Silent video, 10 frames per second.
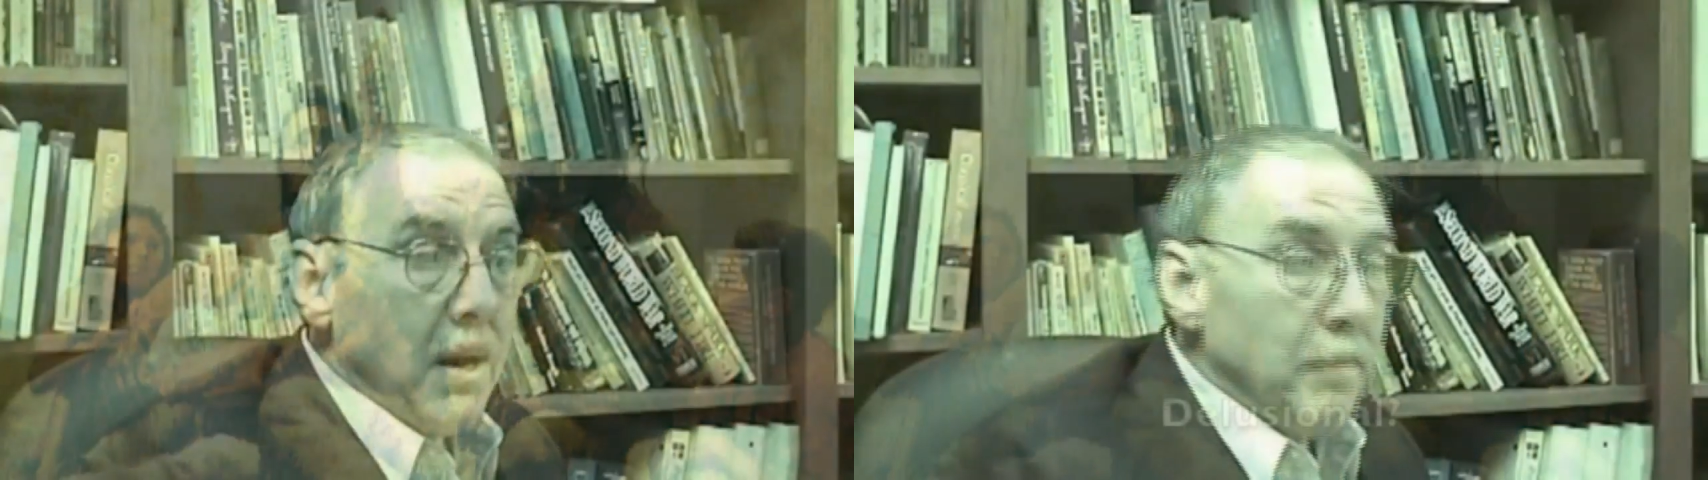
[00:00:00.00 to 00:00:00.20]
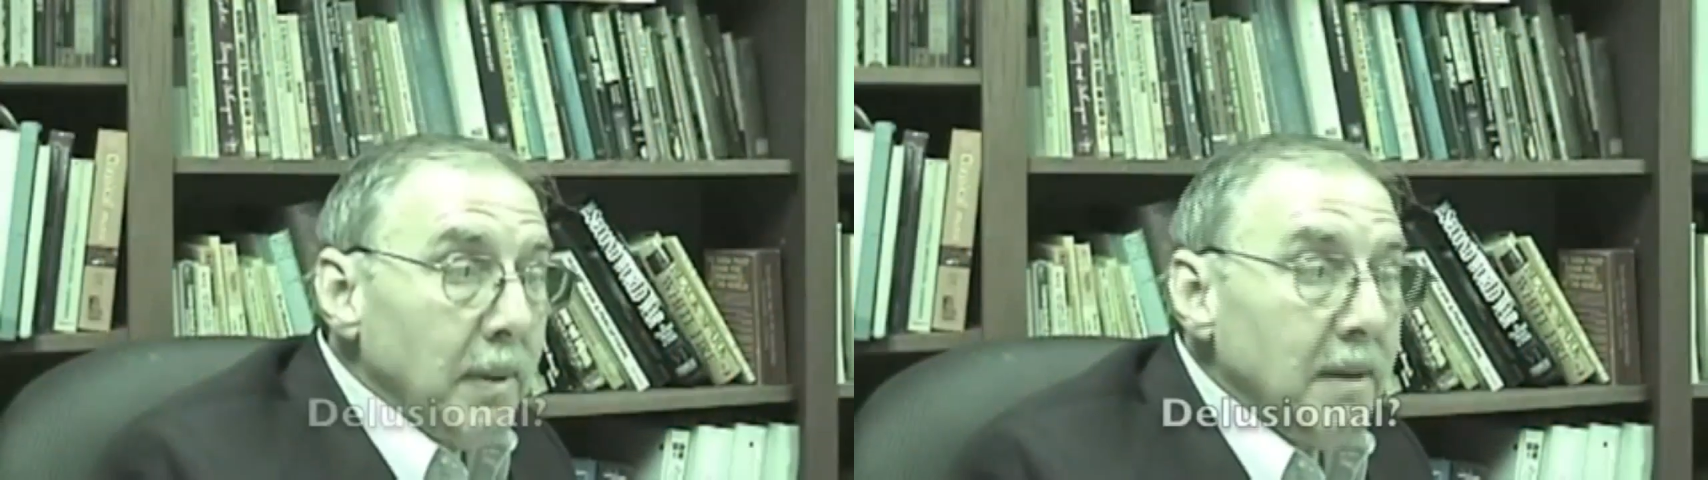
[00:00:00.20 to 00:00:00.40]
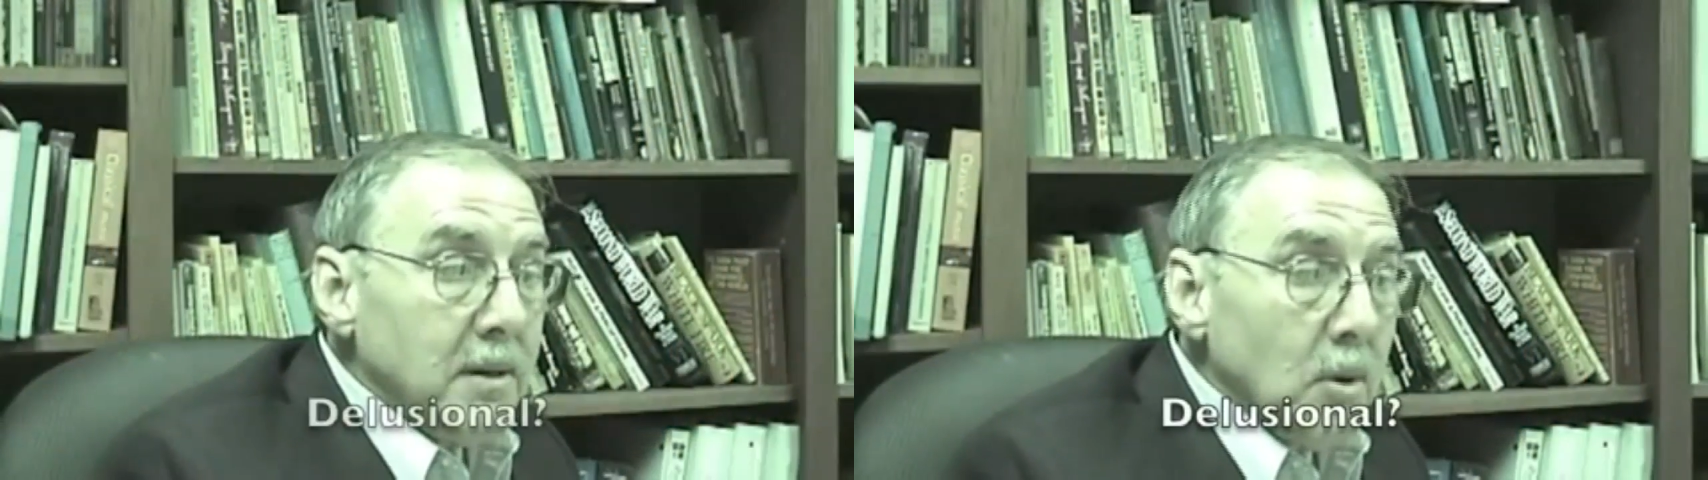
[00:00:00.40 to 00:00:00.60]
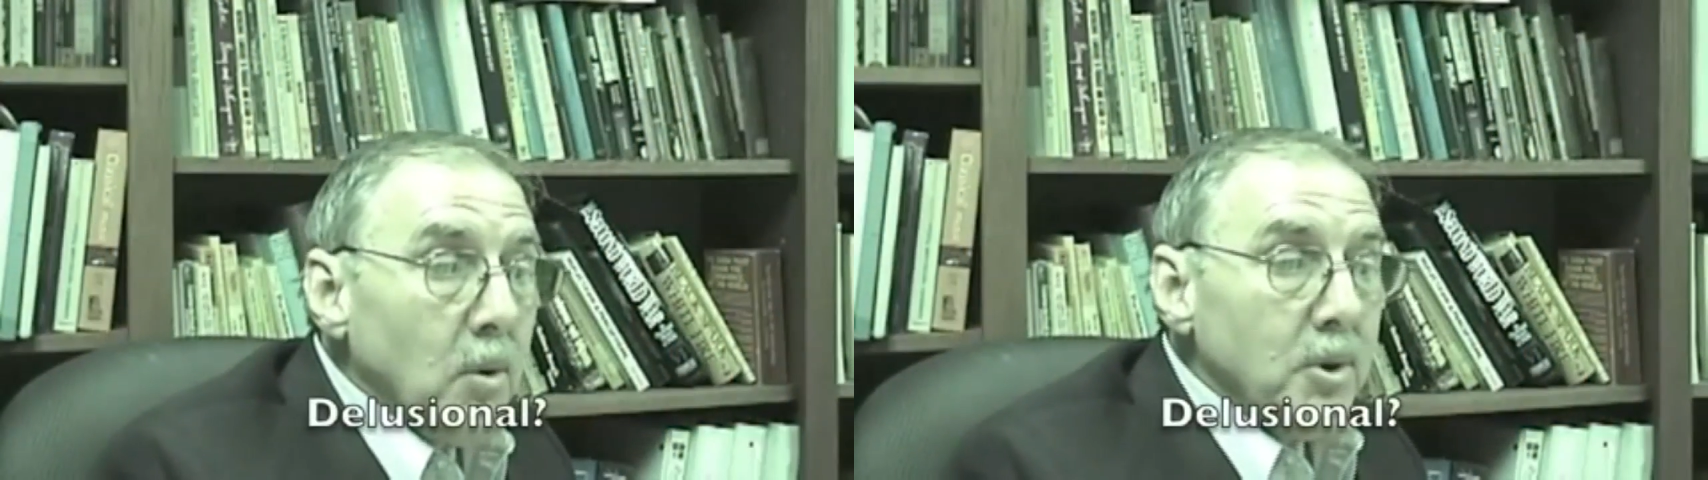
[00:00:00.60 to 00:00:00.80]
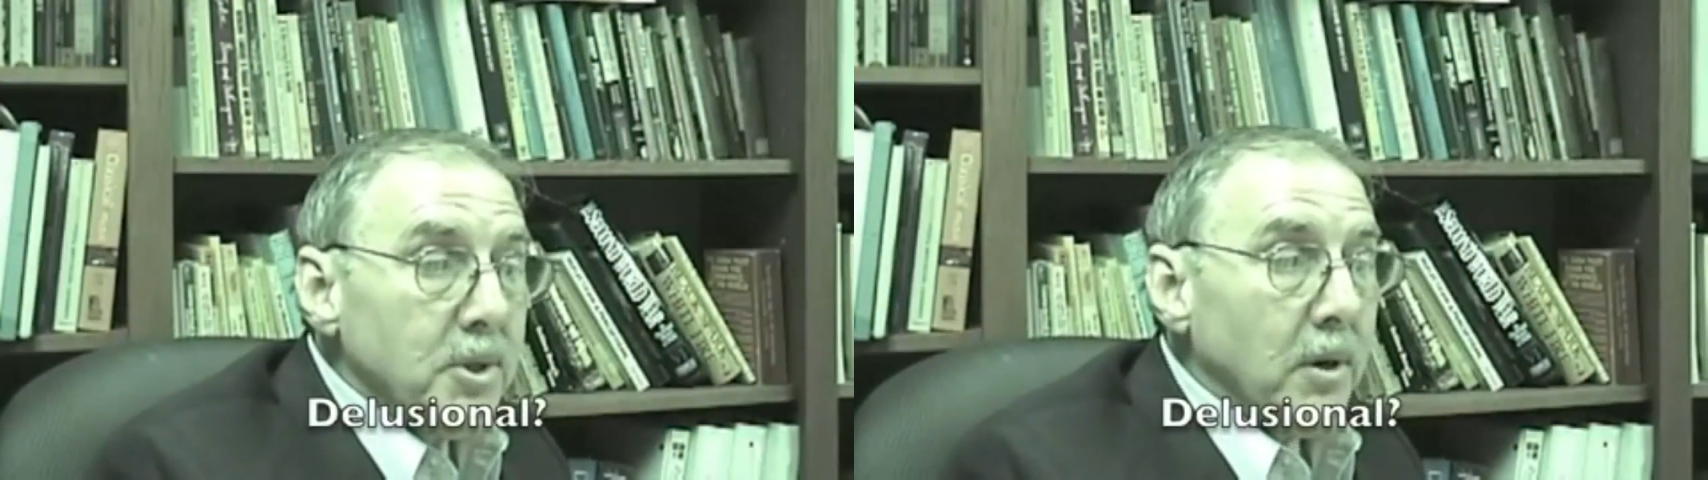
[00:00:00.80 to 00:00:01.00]
bit
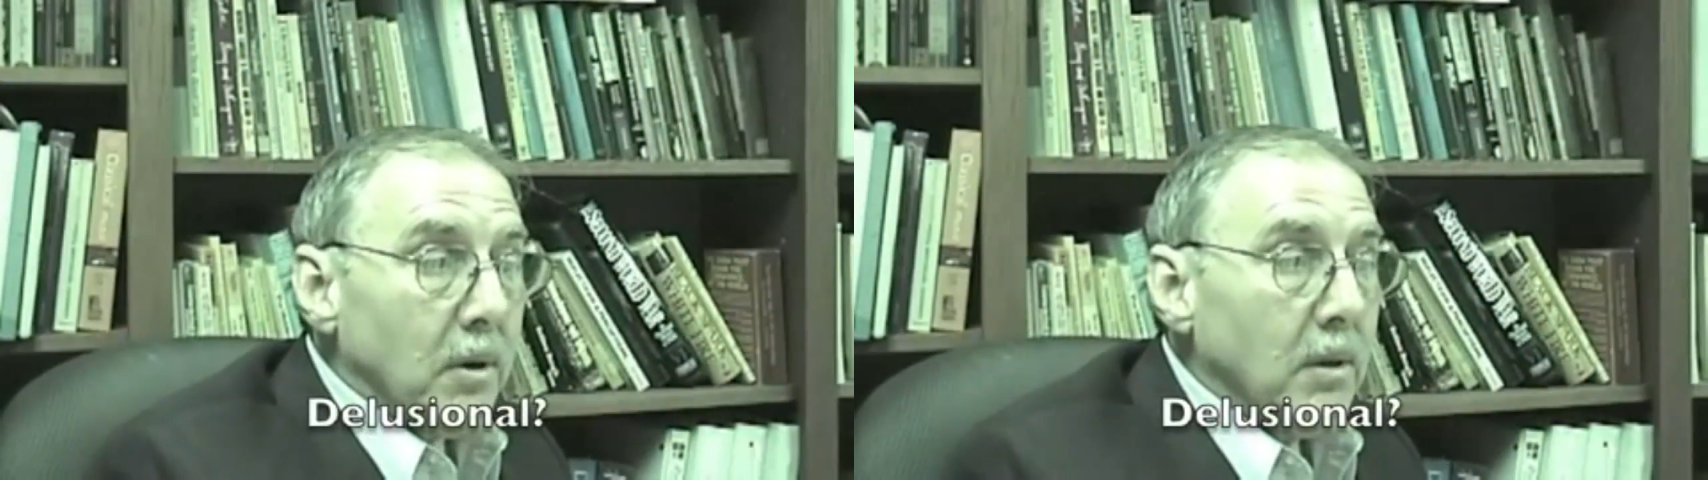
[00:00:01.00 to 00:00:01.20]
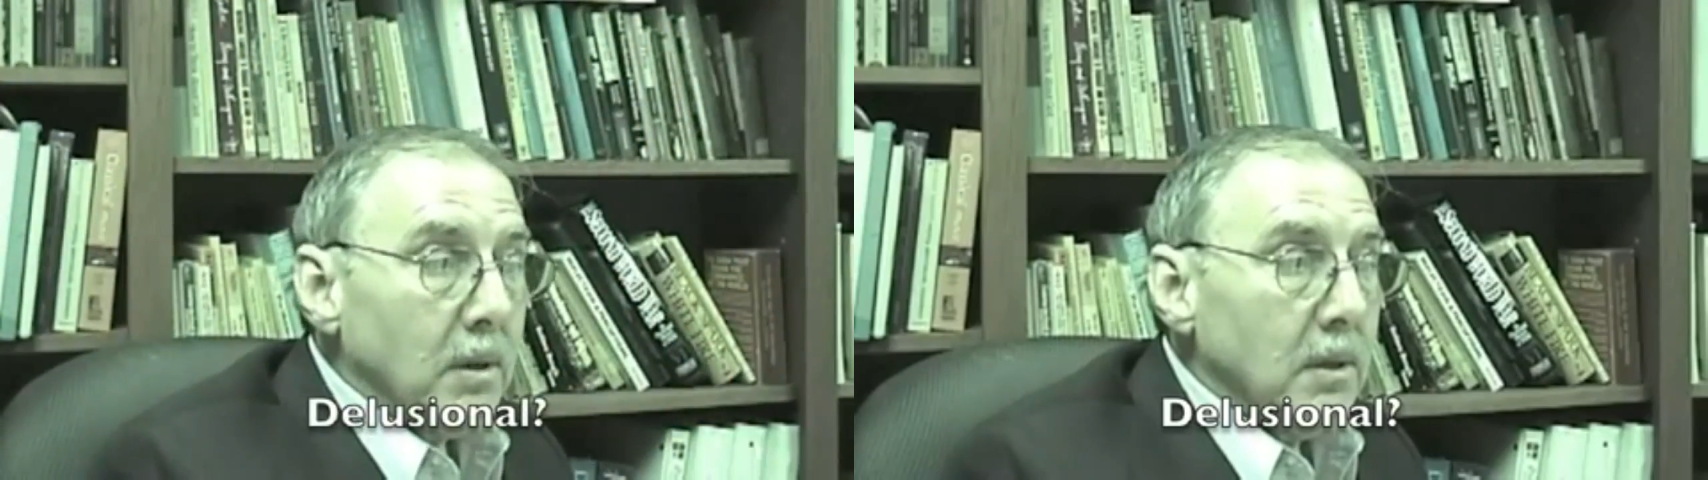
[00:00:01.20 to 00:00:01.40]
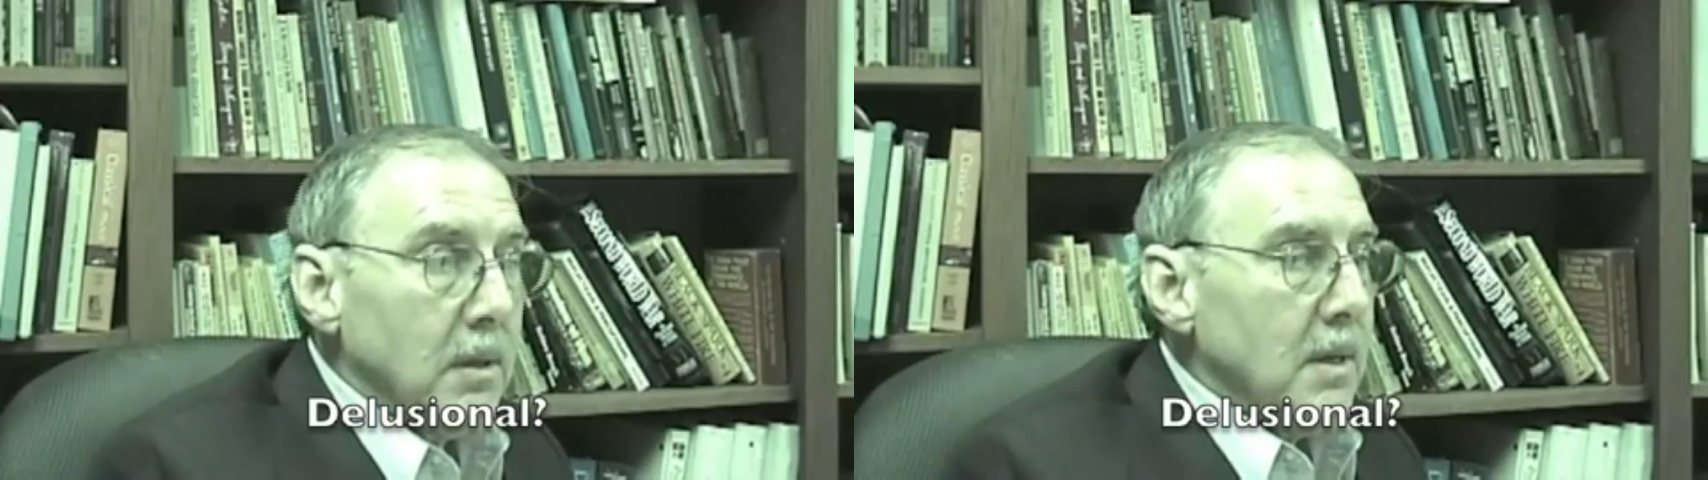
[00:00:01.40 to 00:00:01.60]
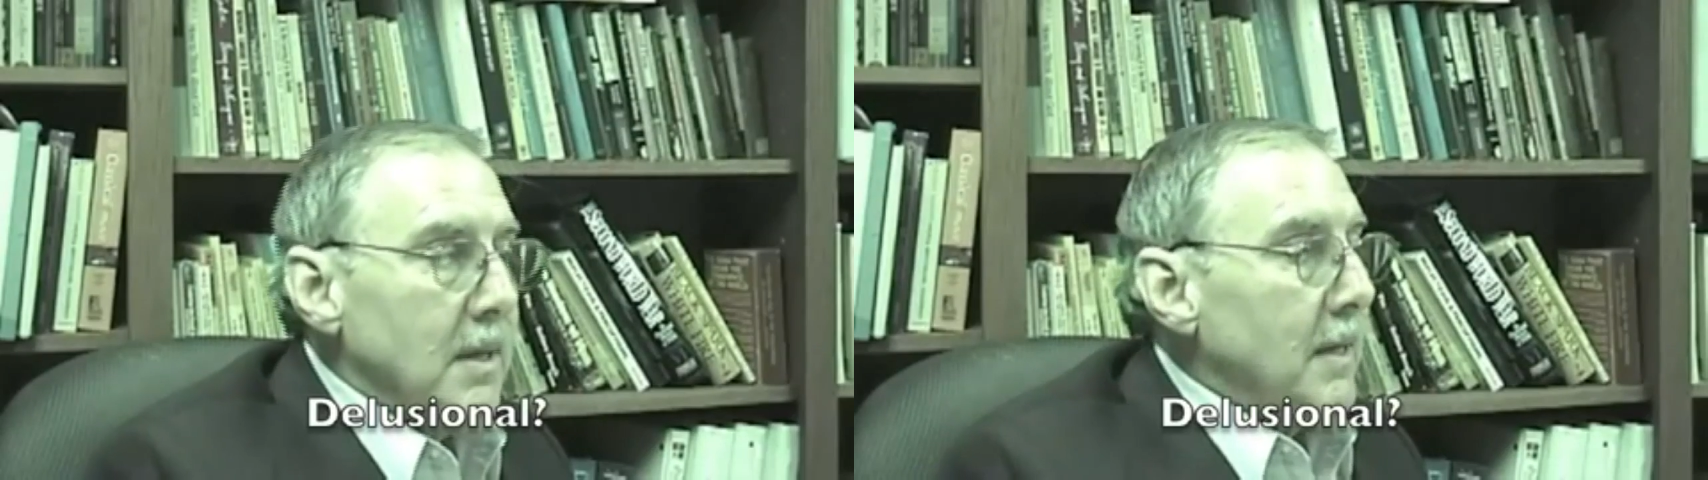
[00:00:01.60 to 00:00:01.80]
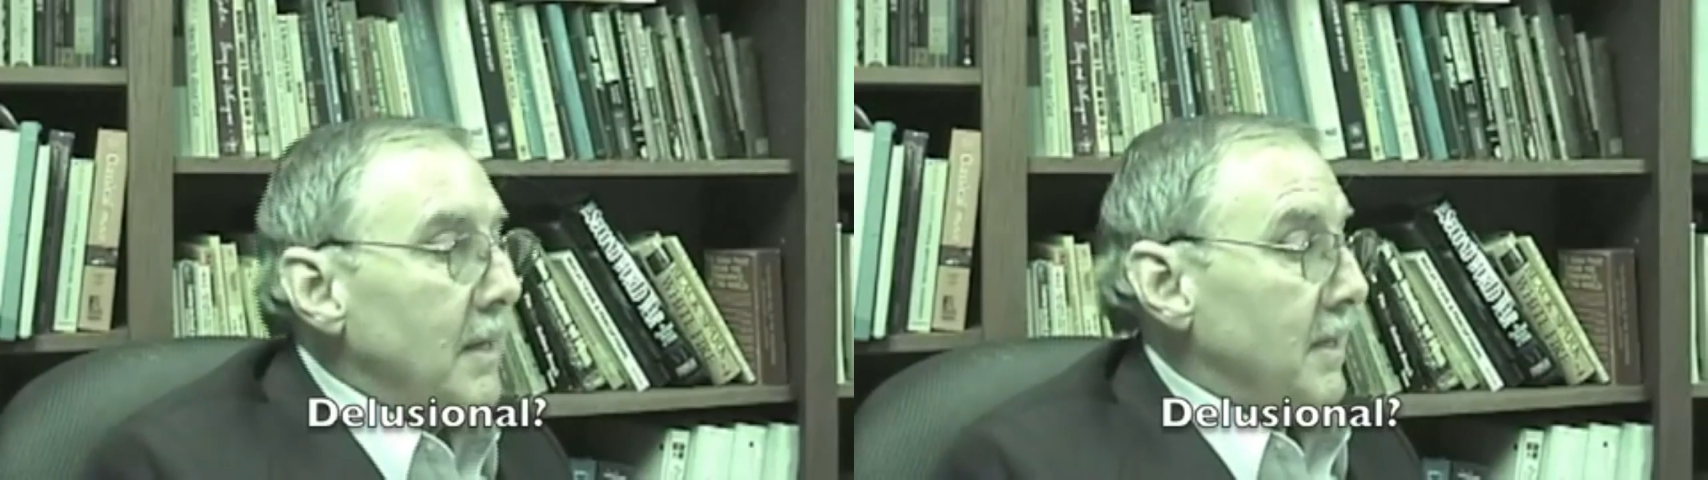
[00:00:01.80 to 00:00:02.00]
delusional.
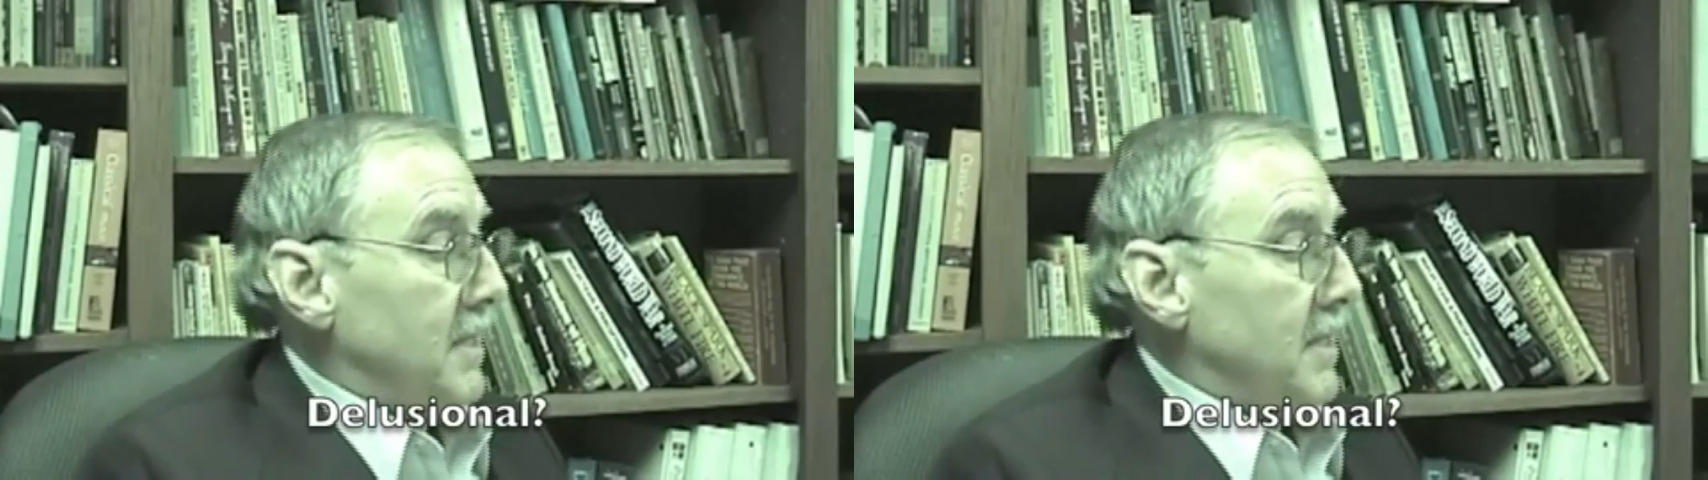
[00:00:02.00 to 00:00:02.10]
It